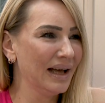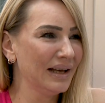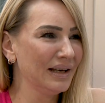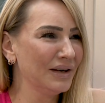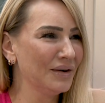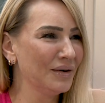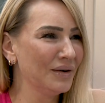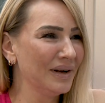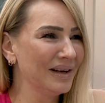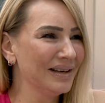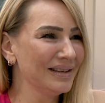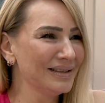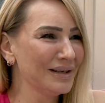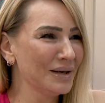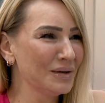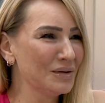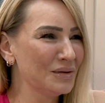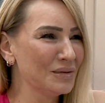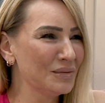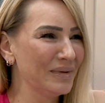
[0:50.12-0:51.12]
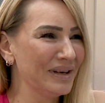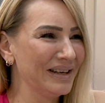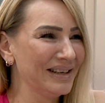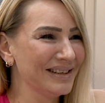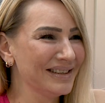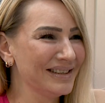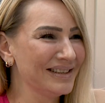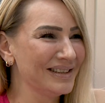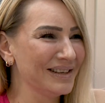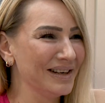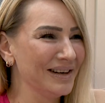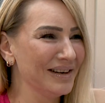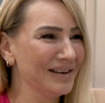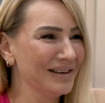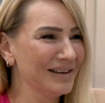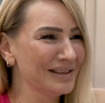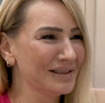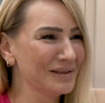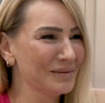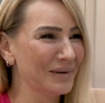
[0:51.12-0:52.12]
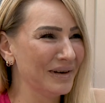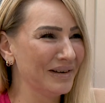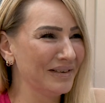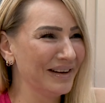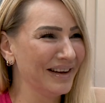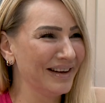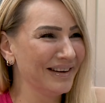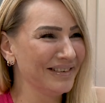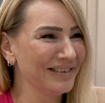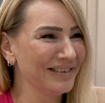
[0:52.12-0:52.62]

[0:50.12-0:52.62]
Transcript: And you're a social media star as well now?